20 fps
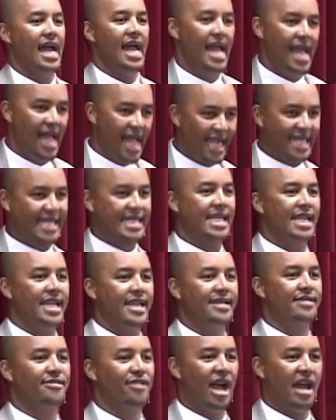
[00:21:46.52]

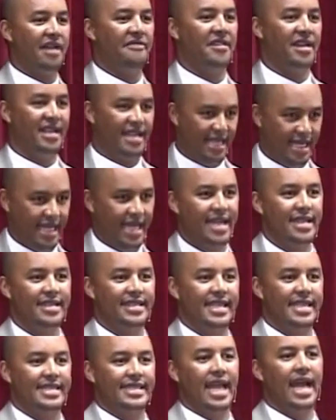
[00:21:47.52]
excellent driver, and here
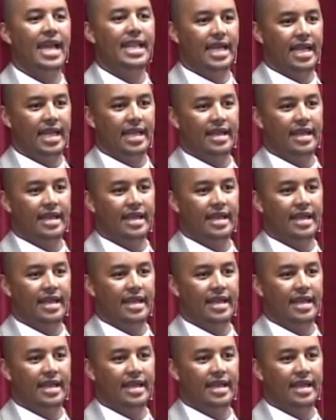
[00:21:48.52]
he's standing.